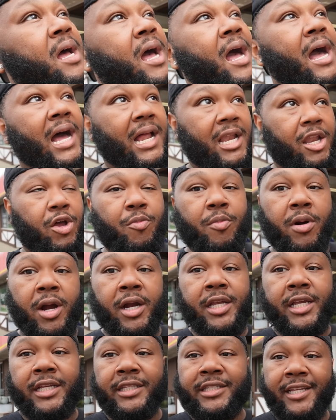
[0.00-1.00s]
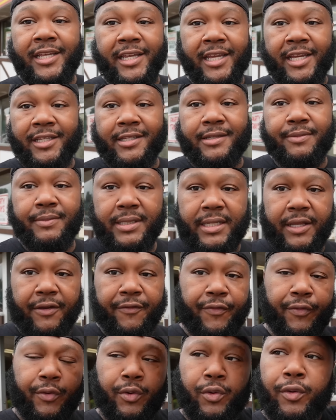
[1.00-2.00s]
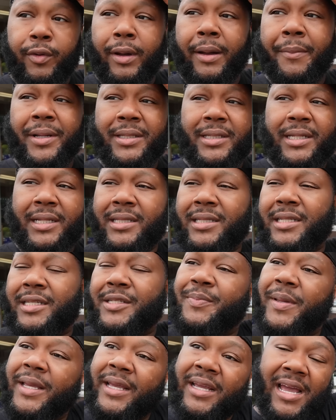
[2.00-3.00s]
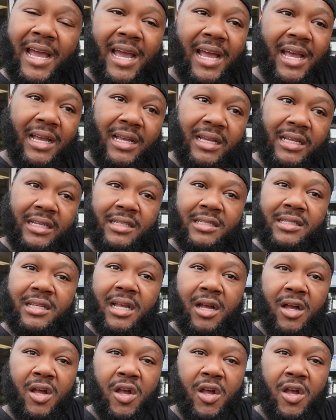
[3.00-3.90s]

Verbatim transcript: Hollow Market to get some seafood. I'm about to get this big ass